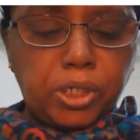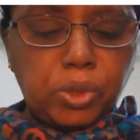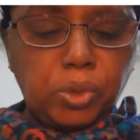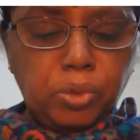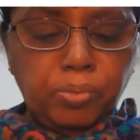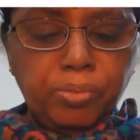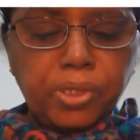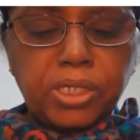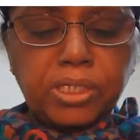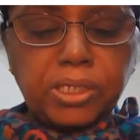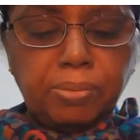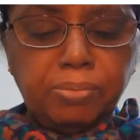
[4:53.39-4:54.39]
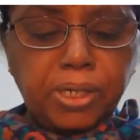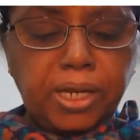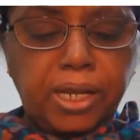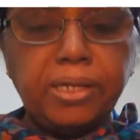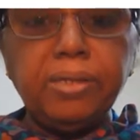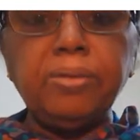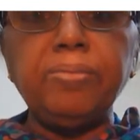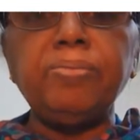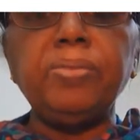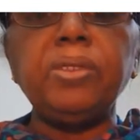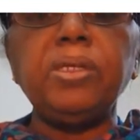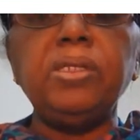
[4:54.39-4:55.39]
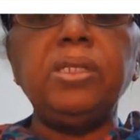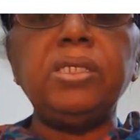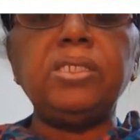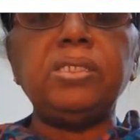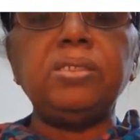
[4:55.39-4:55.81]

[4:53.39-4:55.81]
So something like this.